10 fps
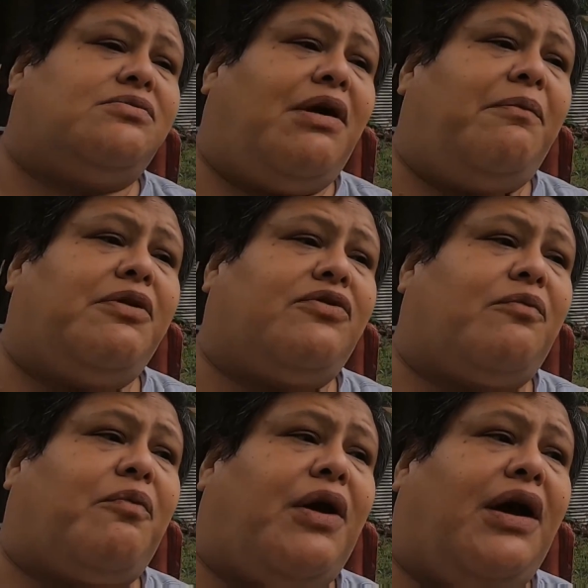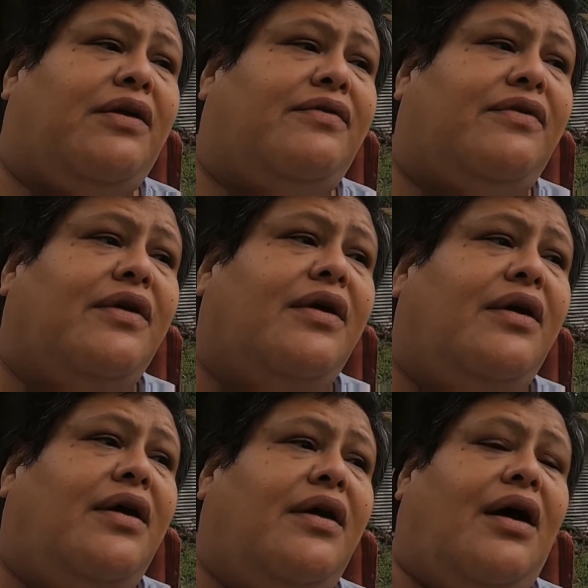you might be yeah. surprised
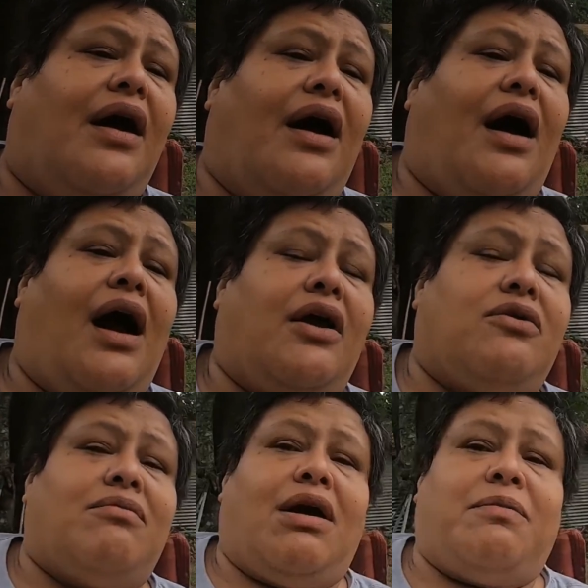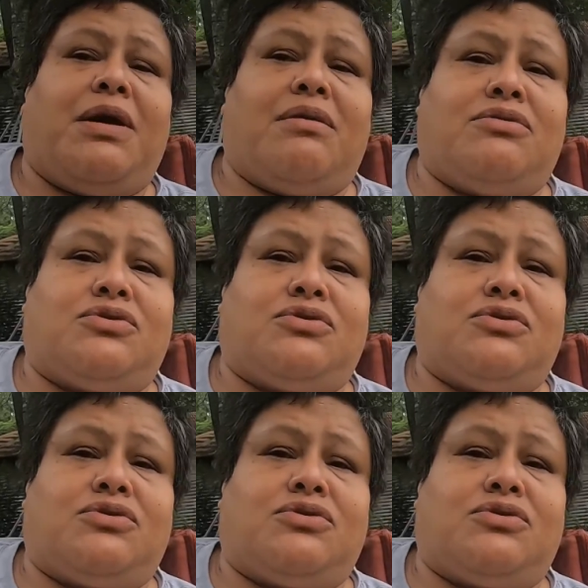how you might be able